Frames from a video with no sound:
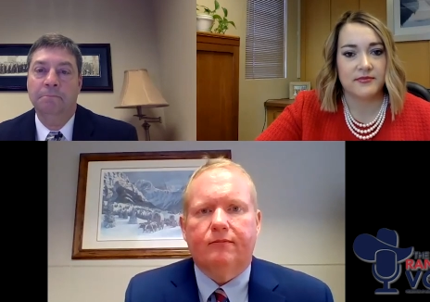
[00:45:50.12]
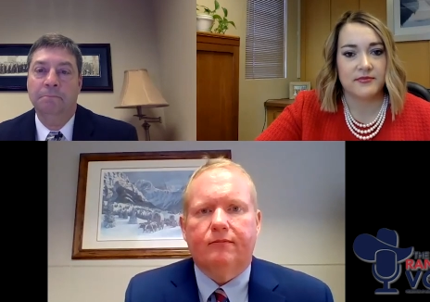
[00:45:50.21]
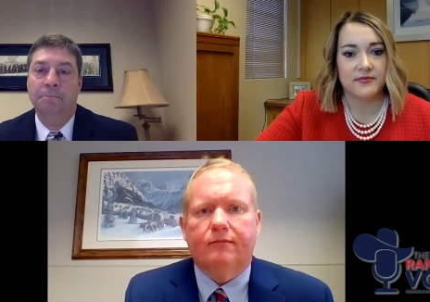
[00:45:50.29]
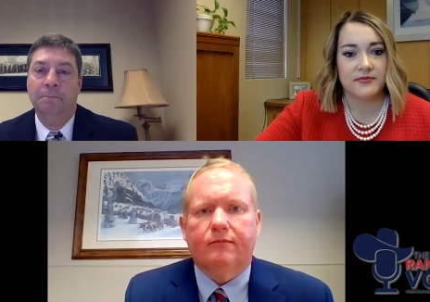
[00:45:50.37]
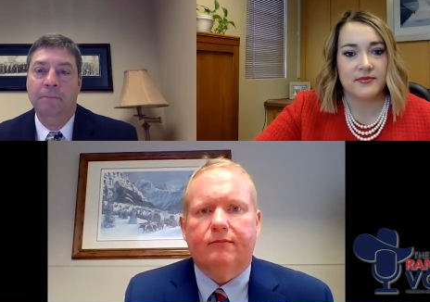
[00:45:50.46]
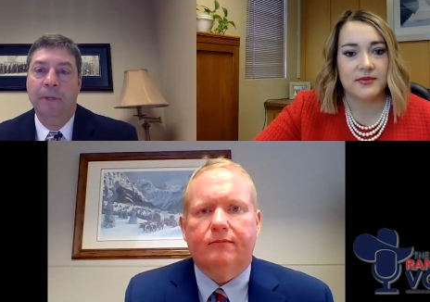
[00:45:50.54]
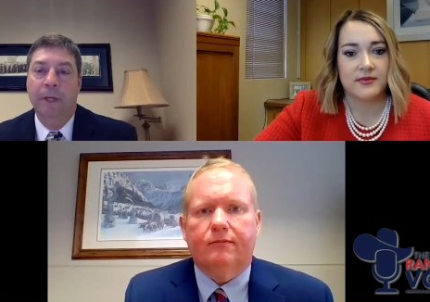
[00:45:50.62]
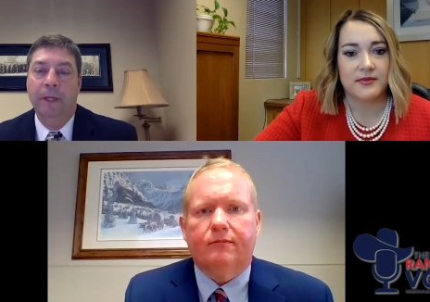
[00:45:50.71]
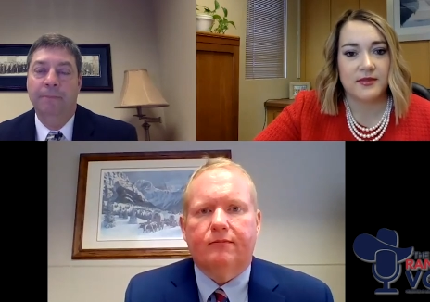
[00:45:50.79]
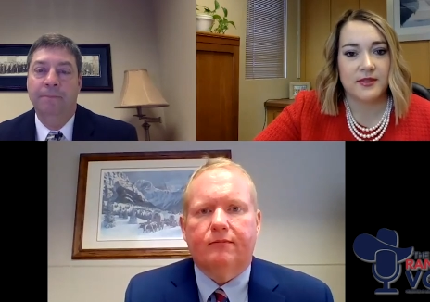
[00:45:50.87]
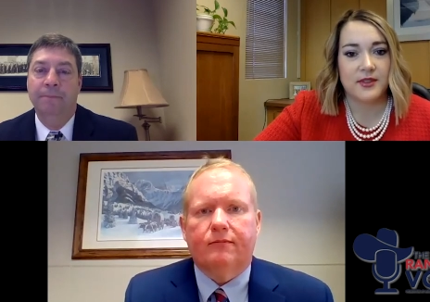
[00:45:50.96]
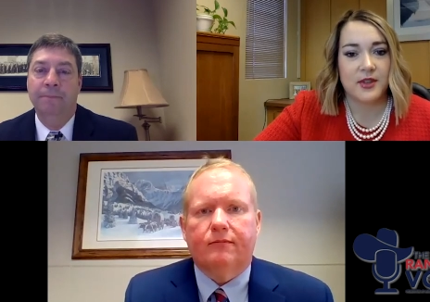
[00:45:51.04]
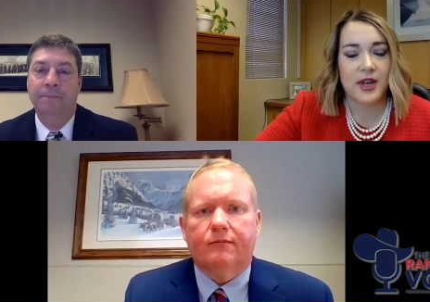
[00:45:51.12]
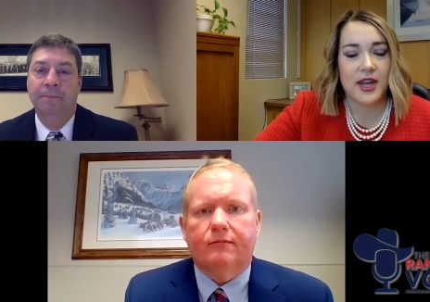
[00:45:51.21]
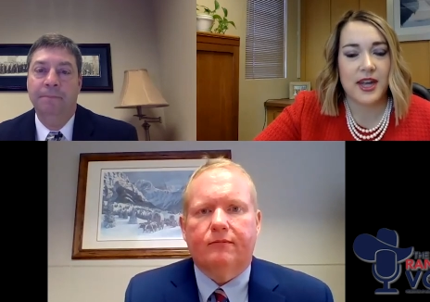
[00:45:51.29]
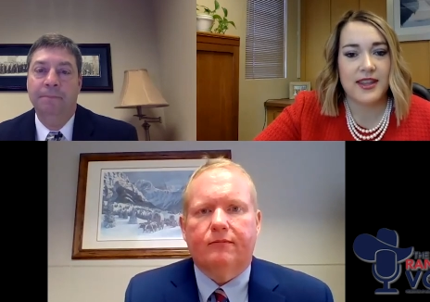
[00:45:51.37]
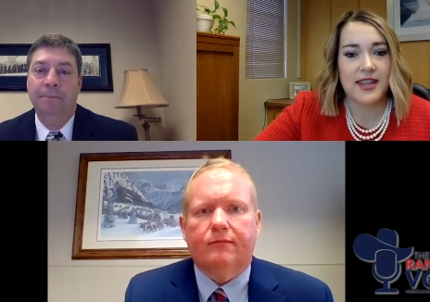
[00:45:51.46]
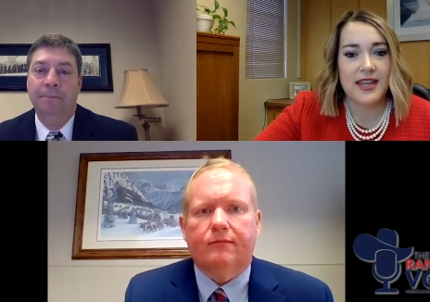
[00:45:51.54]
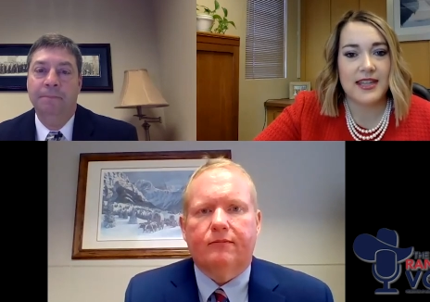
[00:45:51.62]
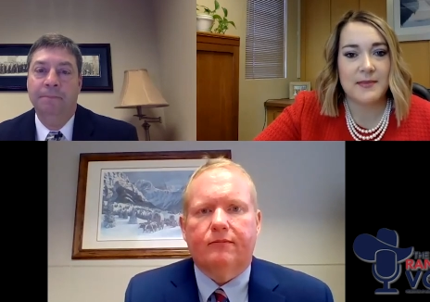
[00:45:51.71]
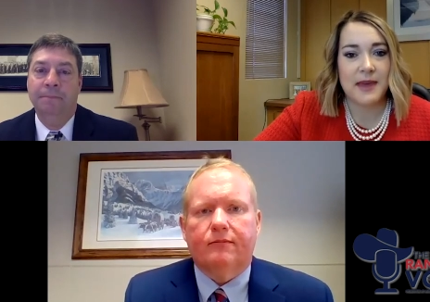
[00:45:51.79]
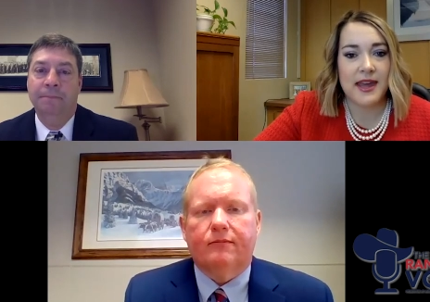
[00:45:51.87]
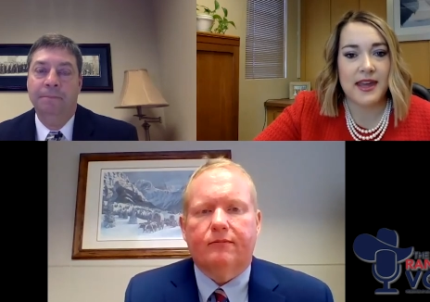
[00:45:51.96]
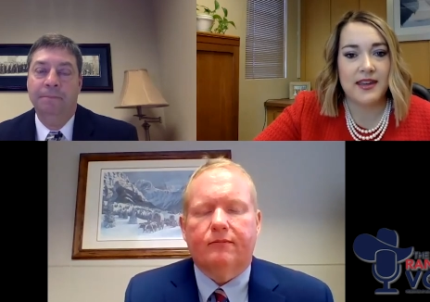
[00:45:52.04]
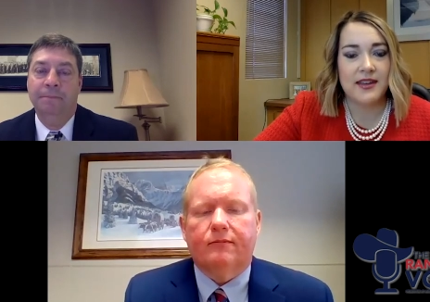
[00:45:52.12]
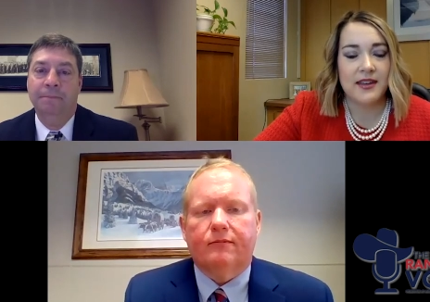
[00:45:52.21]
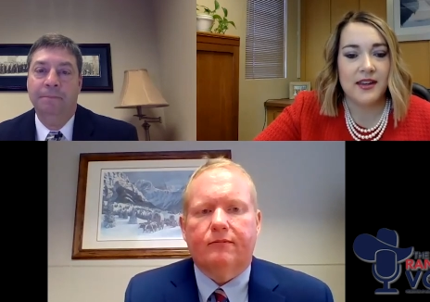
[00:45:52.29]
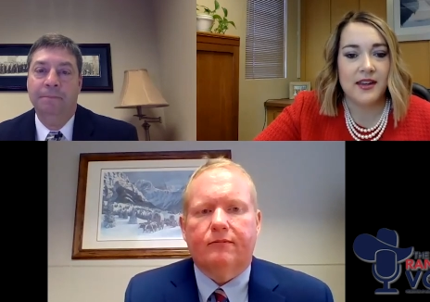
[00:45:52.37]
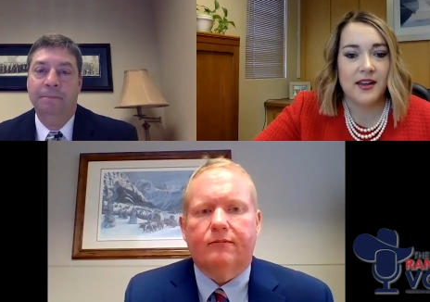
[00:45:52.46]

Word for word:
Speaker 1: Great. Great. Thanks, Mike.